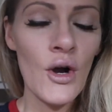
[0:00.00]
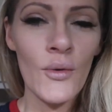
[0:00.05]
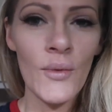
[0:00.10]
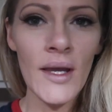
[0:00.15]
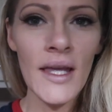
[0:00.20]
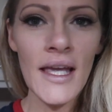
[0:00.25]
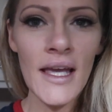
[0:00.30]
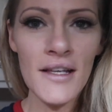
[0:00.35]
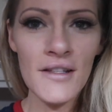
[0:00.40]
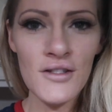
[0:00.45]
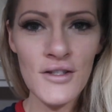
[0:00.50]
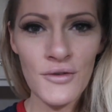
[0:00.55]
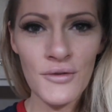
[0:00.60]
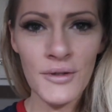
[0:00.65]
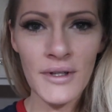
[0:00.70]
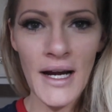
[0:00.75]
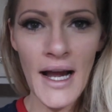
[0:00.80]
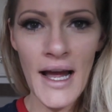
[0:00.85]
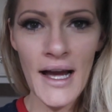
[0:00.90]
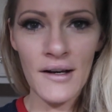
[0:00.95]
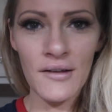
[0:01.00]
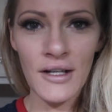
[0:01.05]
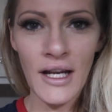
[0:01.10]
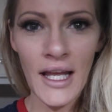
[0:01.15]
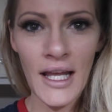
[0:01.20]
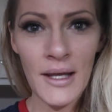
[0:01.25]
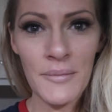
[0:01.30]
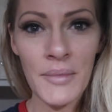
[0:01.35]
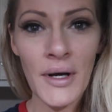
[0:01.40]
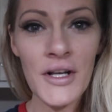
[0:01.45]
We had tore out
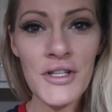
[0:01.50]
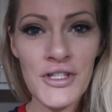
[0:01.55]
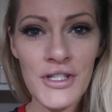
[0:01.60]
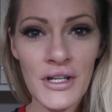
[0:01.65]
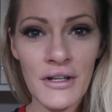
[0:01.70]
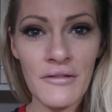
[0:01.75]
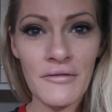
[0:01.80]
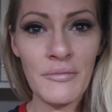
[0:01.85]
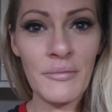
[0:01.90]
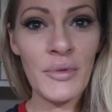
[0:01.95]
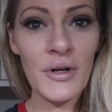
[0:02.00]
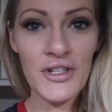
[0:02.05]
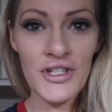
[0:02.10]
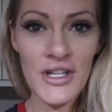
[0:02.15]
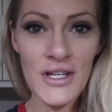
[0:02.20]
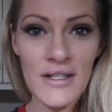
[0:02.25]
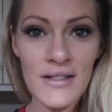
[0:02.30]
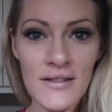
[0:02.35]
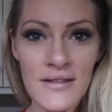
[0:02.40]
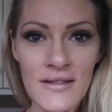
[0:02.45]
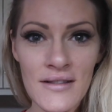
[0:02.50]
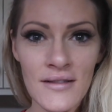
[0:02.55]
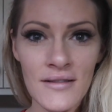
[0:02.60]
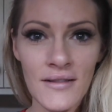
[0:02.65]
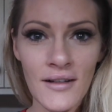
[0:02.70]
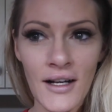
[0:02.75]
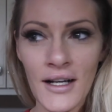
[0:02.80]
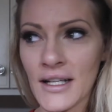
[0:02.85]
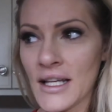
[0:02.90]
a bunch of bushes